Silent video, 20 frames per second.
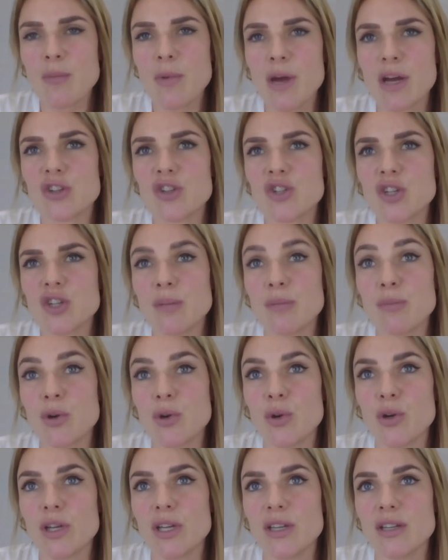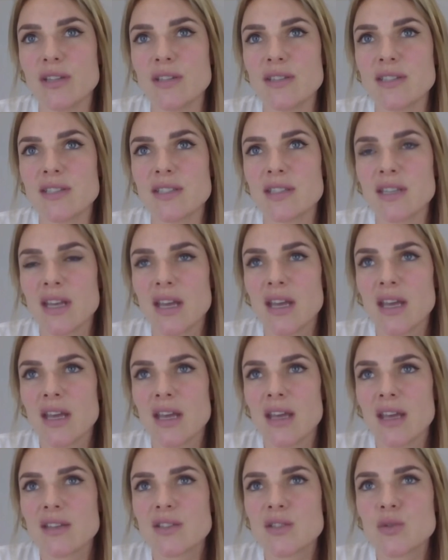much should employers
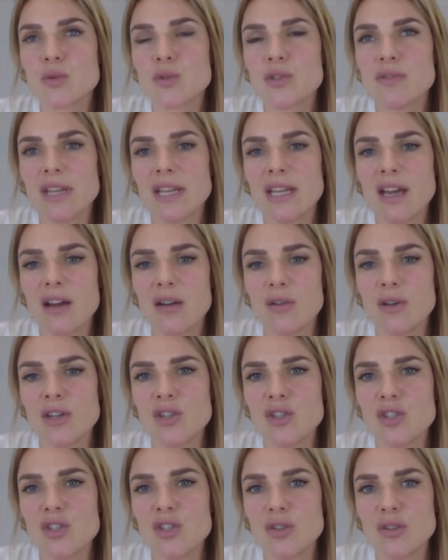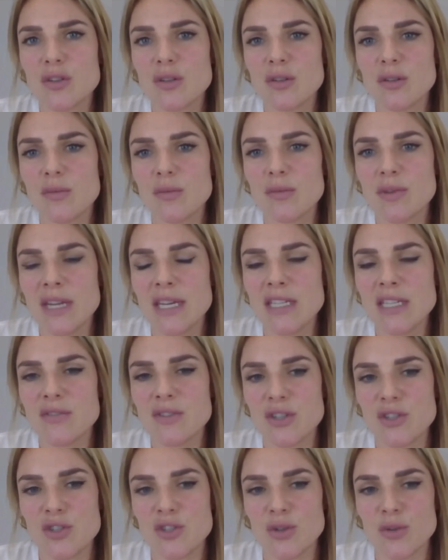sort of encourage
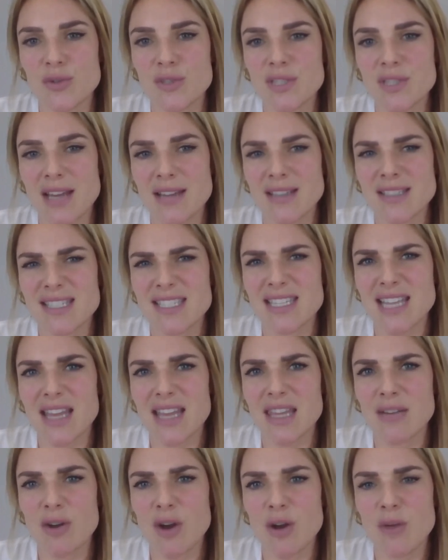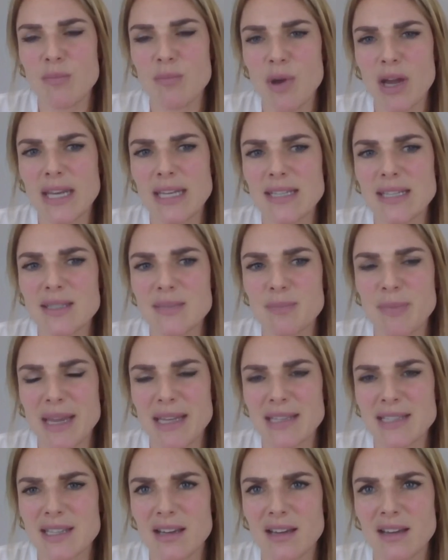individuals to understand their own minds
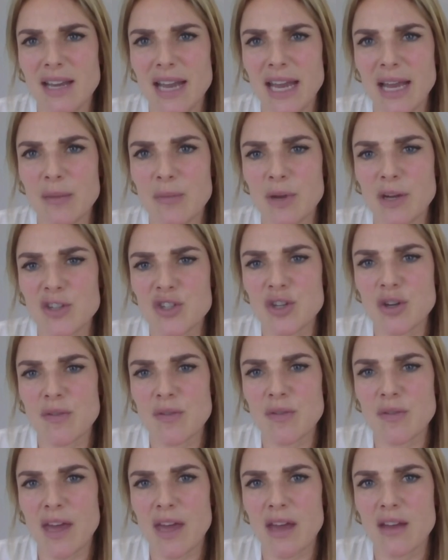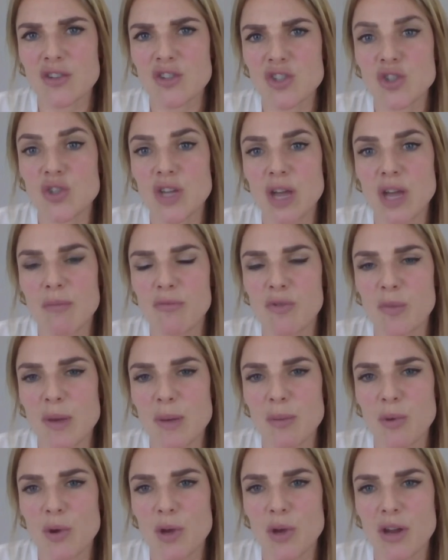better, and how much should come from an
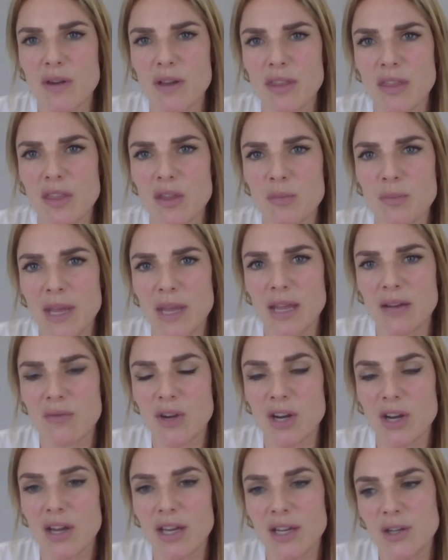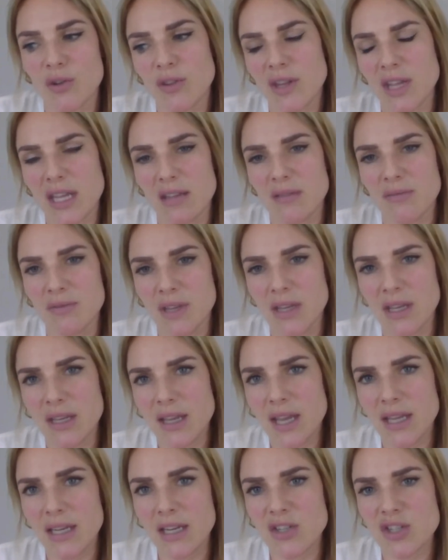employer rather than being reliant on the
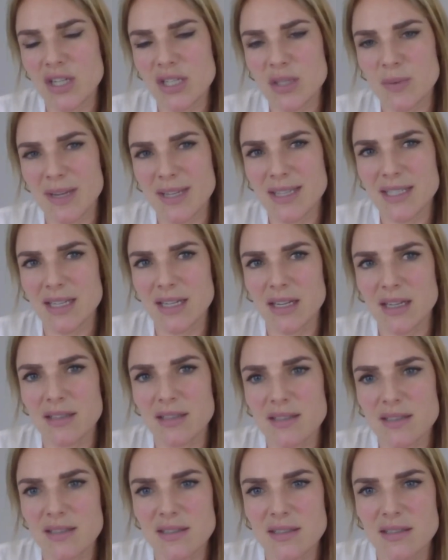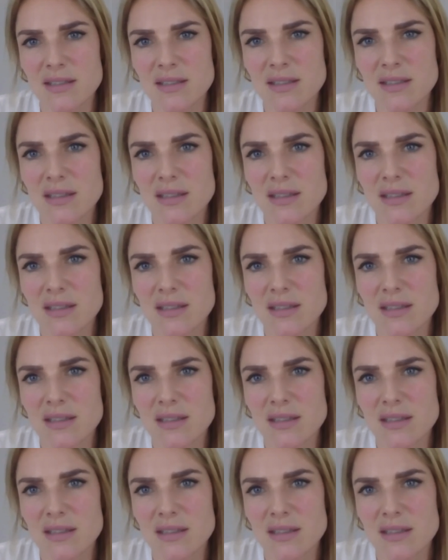NHS waiting lists?